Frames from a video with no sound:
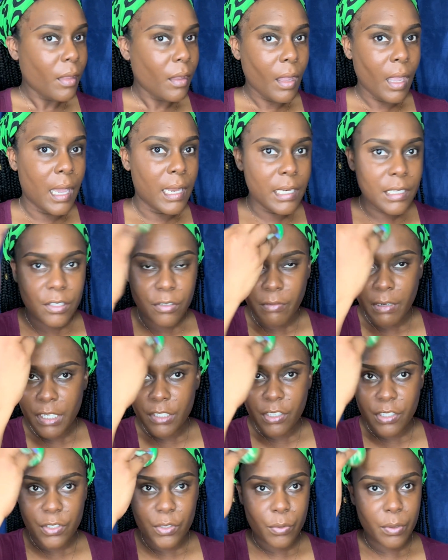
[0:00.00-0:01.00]
I literally
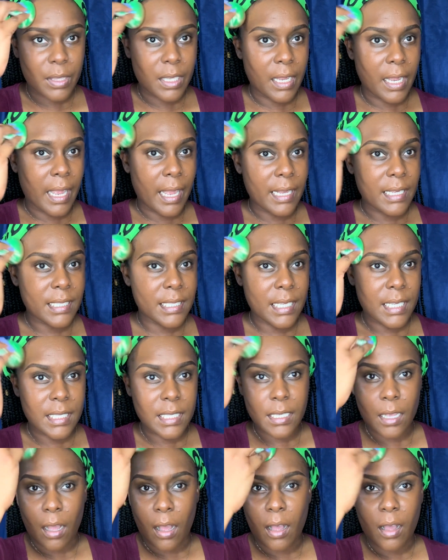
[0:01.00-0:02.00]
just took the
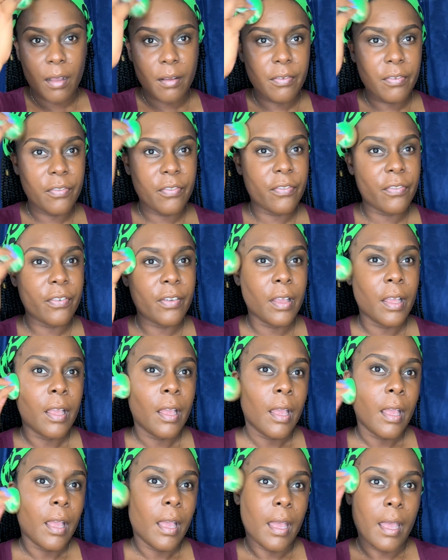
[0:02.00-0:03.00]
excess off
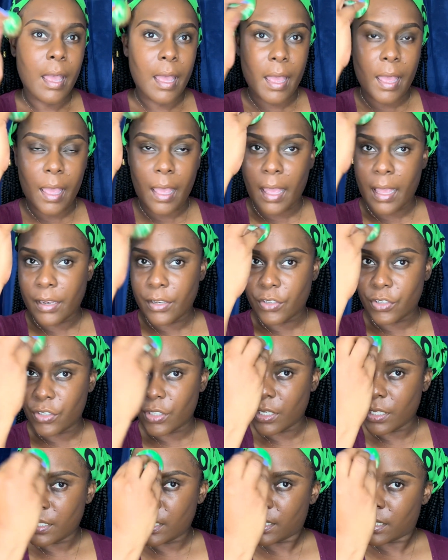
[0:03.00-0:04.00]
and
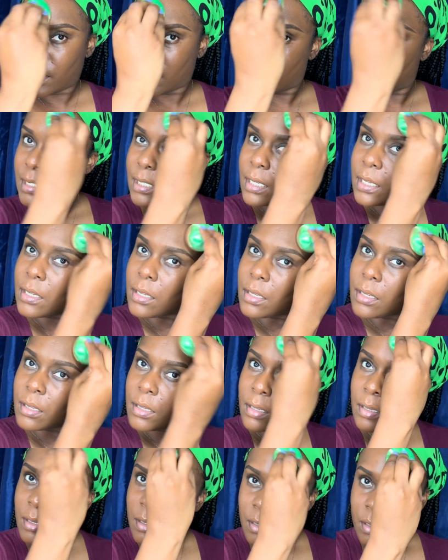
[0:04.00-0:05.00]
just
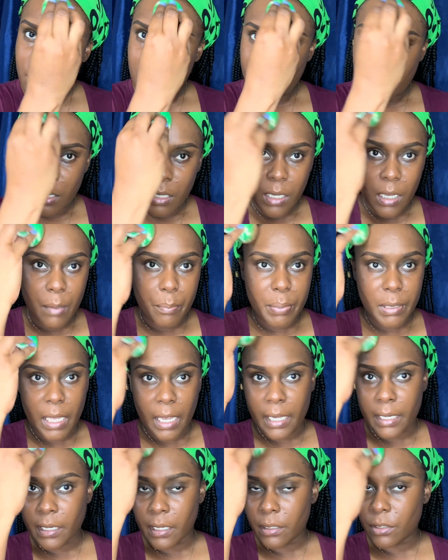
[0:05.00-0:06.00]

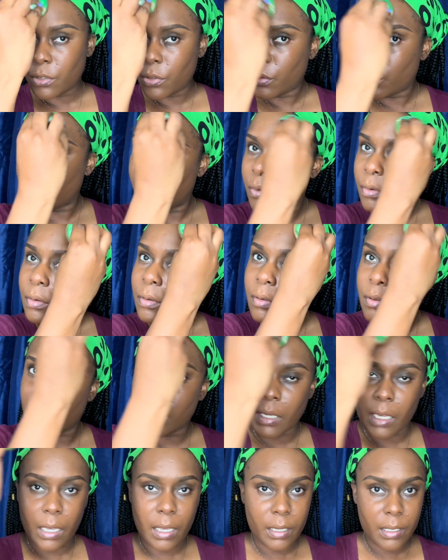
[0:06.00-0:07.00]
applied it to, yeah,